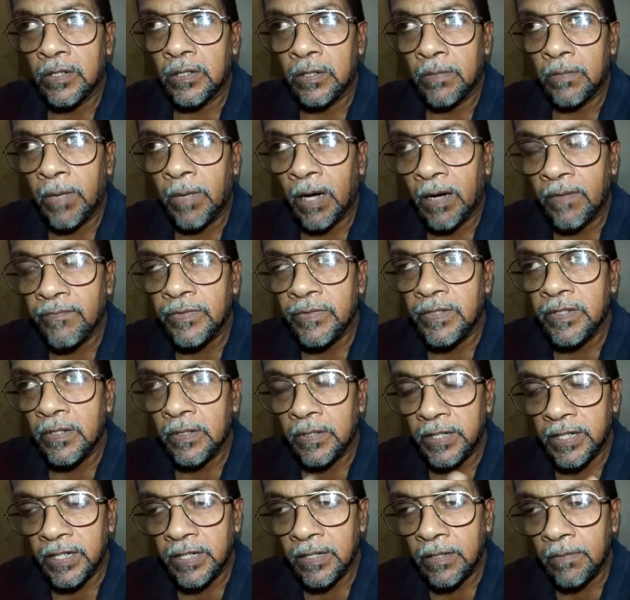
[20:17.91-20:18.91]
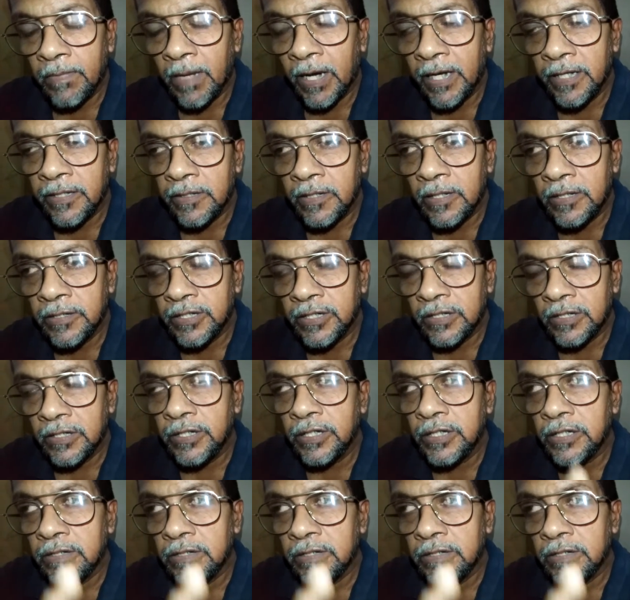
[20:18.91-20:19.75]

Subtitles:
above nearby the church.